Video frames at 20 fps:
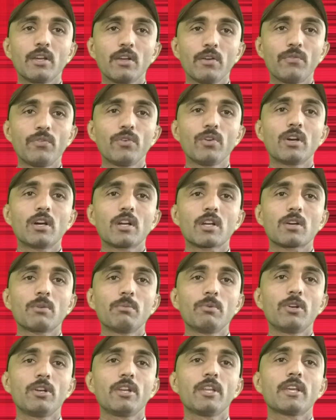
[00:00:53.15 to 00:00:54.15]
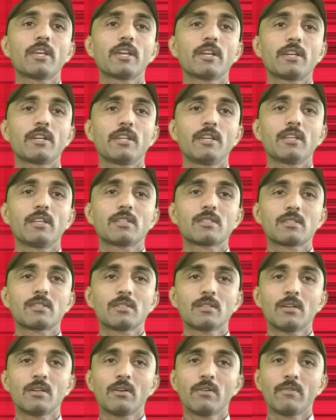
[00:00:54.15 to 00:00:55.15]
if you are
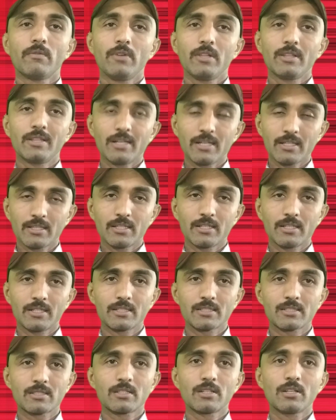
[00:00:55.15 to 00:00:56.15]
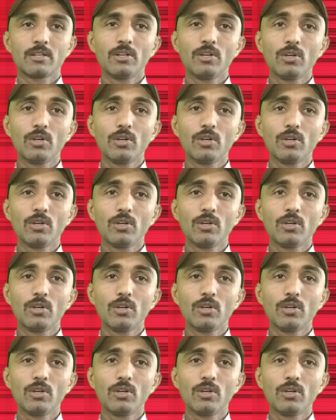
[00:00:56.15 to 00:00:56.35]
communicating with others,